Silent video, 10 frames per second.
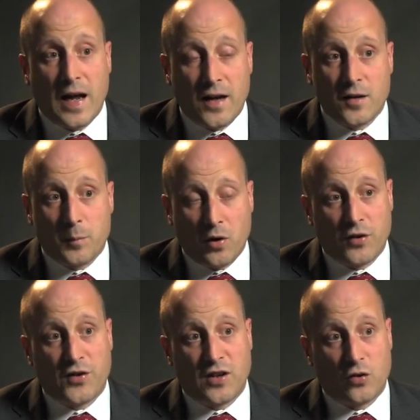and a
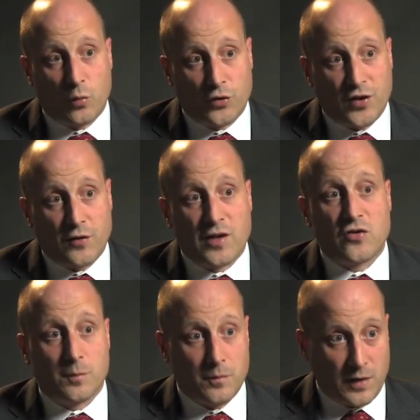policy towards that
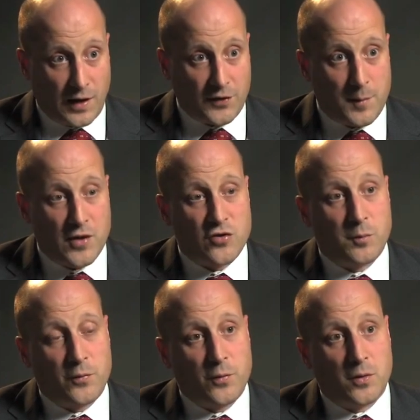region, as I
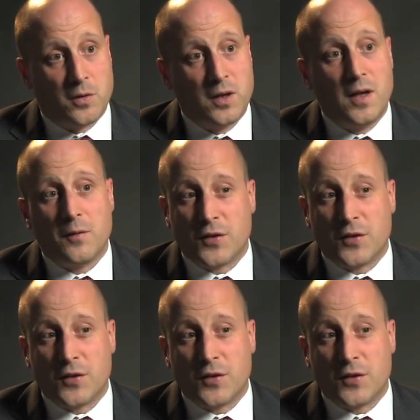mentioned before,